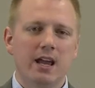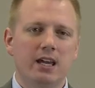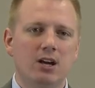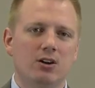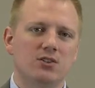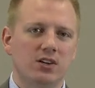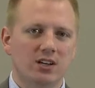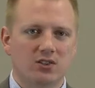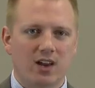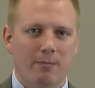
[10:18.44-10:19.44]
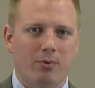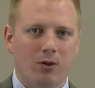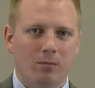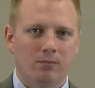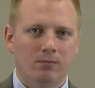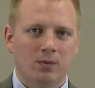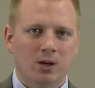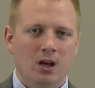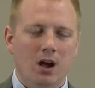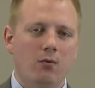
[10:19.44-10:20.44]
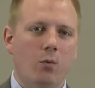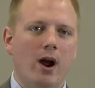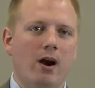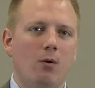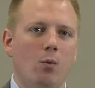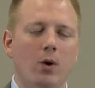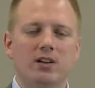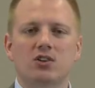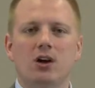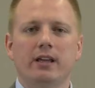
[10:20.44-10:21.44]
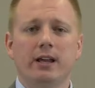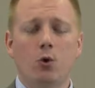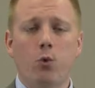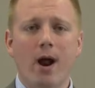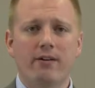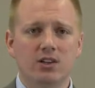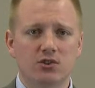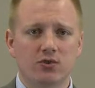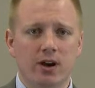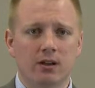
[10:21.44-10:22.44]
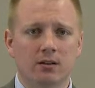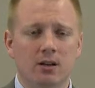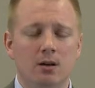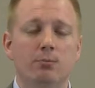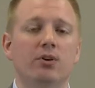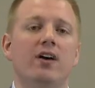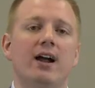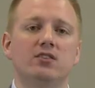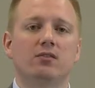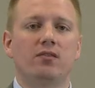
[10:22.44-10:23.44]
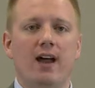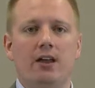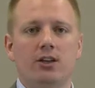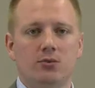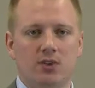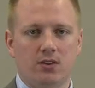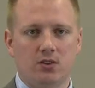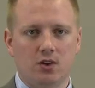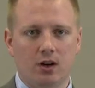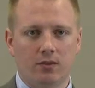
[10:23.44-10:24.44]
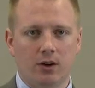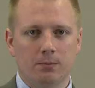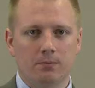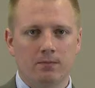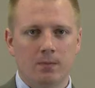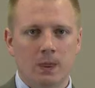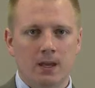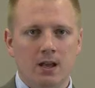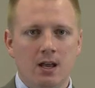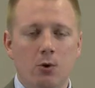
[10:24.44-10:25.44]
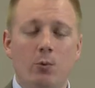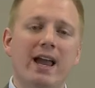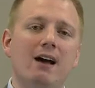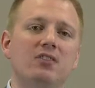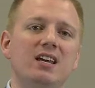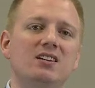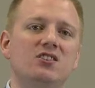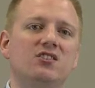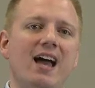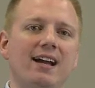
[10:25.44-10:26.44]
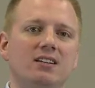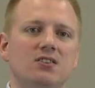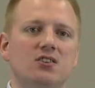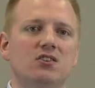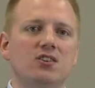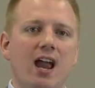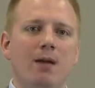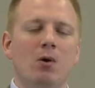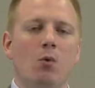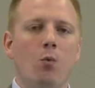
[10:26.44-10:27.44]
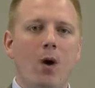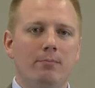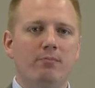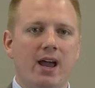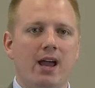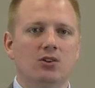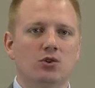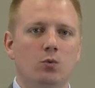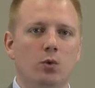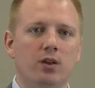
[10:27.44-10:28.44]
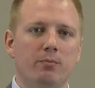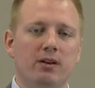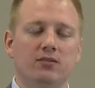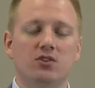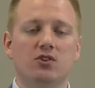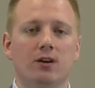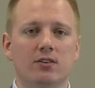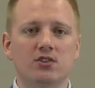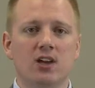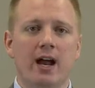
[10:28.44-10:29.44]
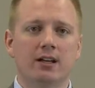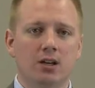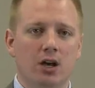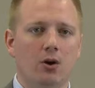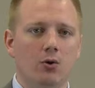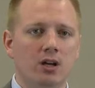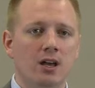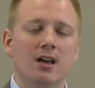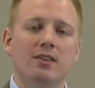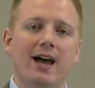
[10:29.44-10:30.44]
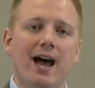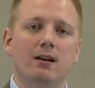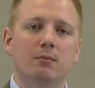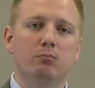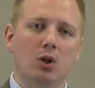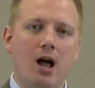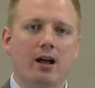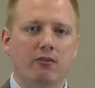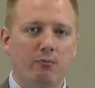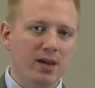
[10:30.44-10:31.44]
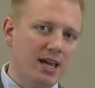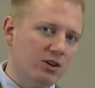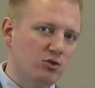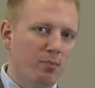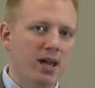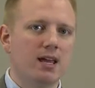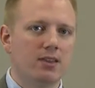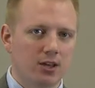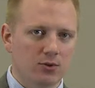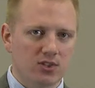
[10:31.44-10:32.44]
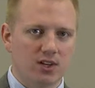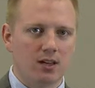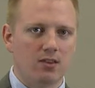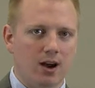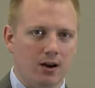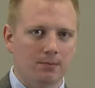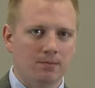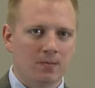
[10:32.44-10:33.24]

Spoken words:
Here is an example of where what is called a query string provides a value to the server. We have the exact same web page with a bit of server-side code, that block of PHP that you see in there,